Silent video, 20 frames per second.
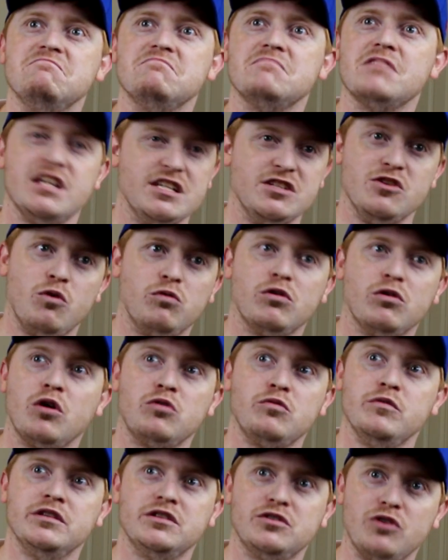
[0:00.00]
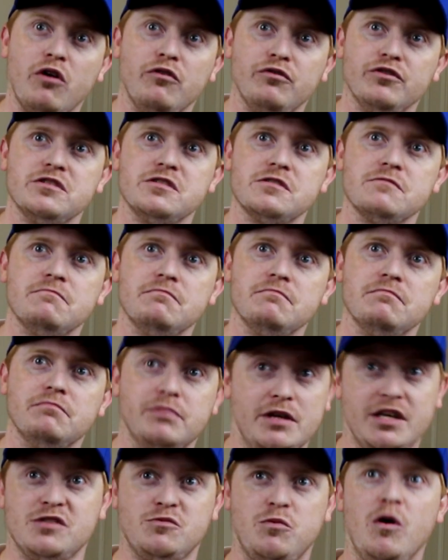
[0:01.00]
He's no longer with Dolphins. But
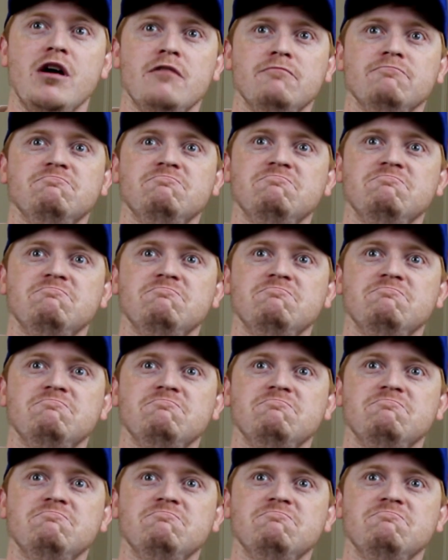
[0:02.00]
guess what?